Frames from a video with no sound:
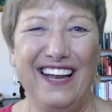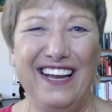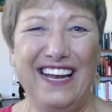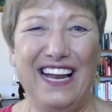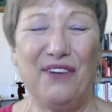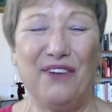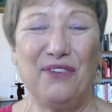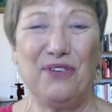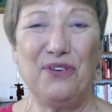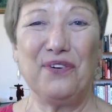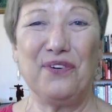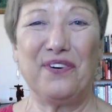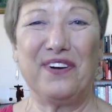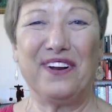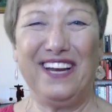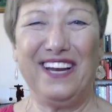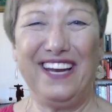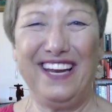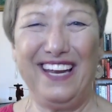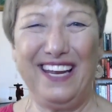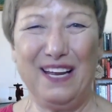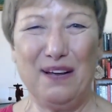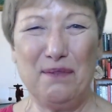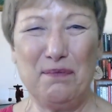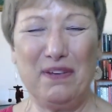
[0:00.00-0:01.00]
Now, you can
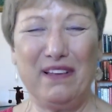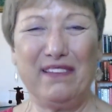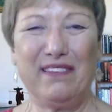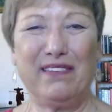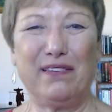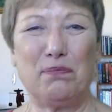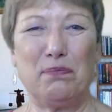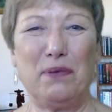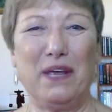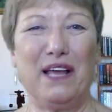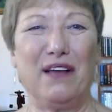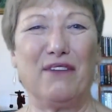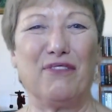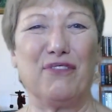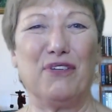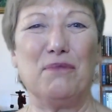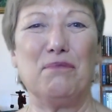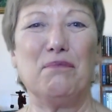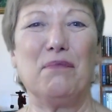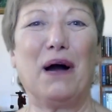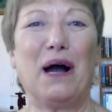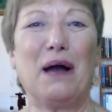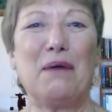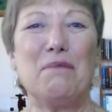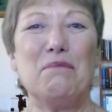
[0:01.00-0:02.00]
hear me speak
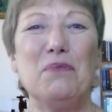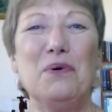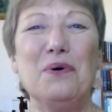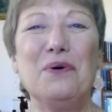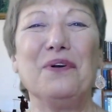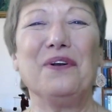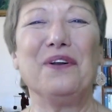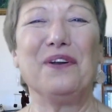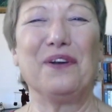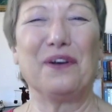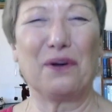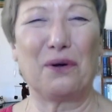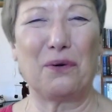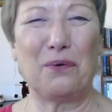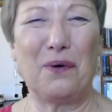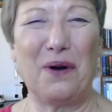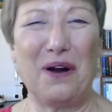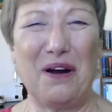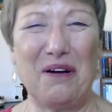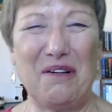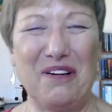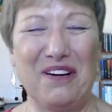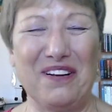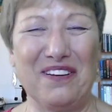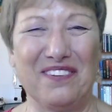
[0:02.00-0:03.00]
from my moon in
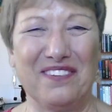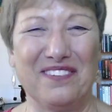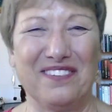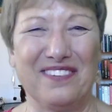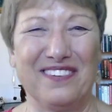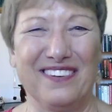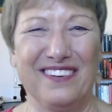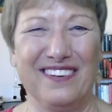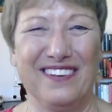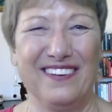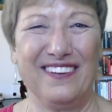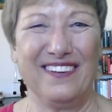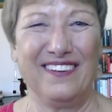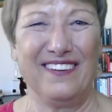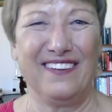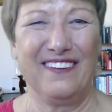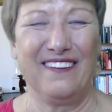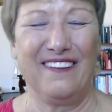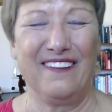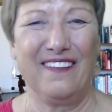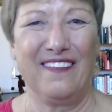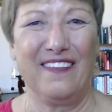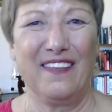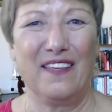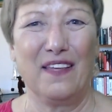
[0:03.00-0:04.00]
Aquarius,
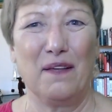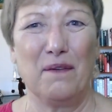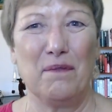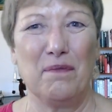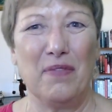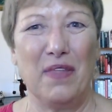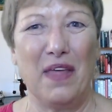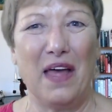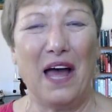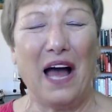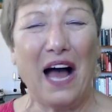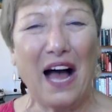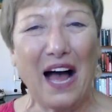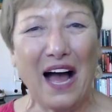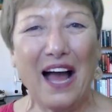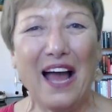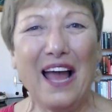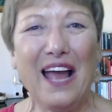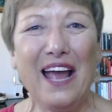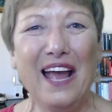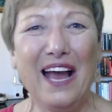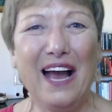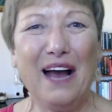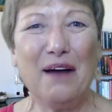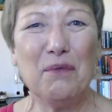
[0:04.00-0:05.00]

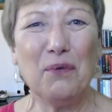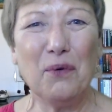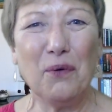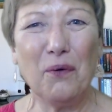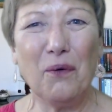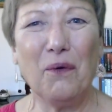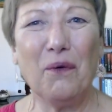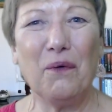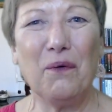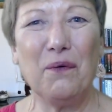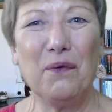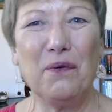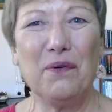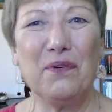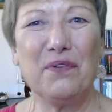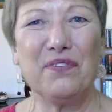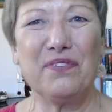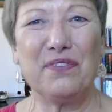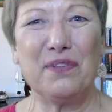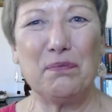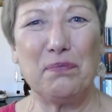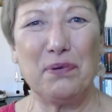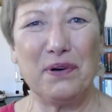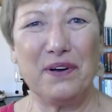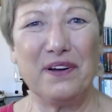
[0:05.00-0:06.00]
I am
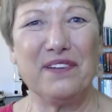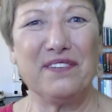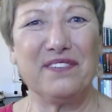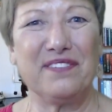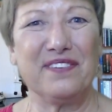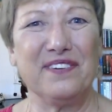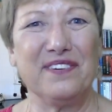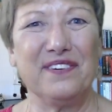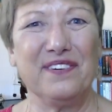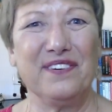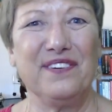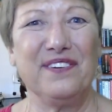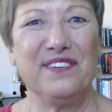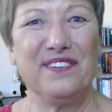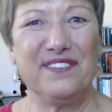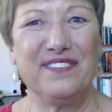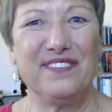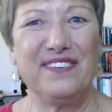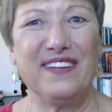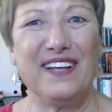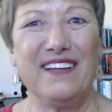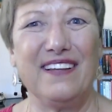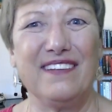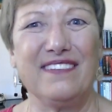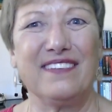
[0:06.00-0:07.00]
always the person who
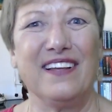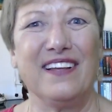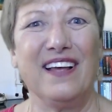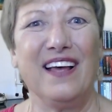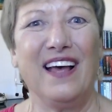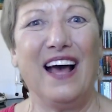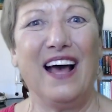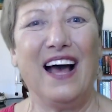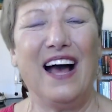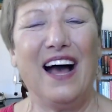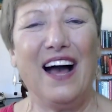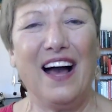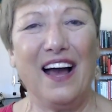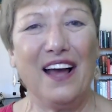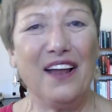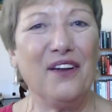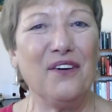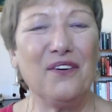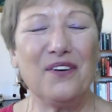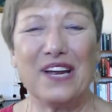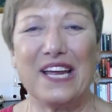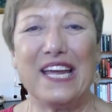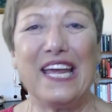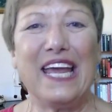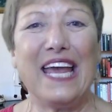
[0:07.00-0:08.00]
says, I
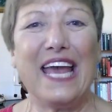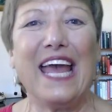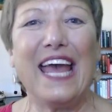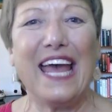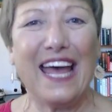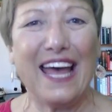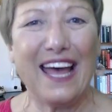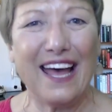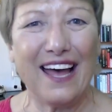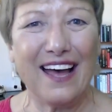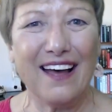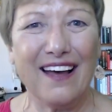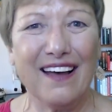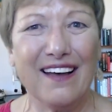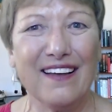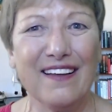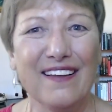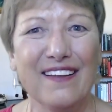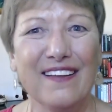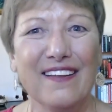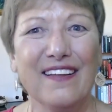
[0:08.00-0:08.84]
don't care